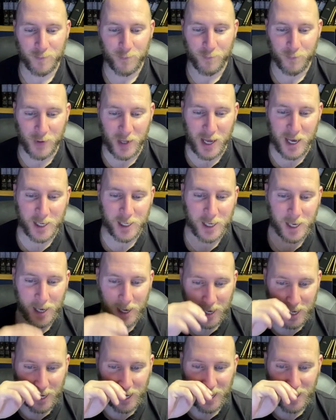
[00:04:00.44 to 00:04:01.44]
Blank
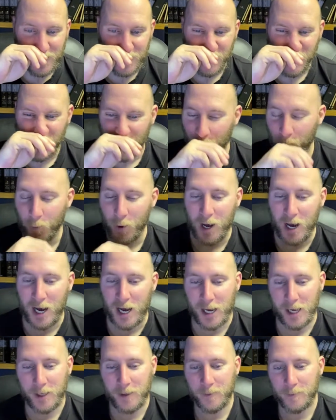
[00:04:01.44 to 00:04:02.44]

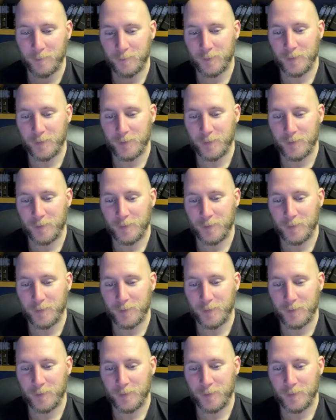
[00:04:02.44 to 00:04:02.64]
A-Y.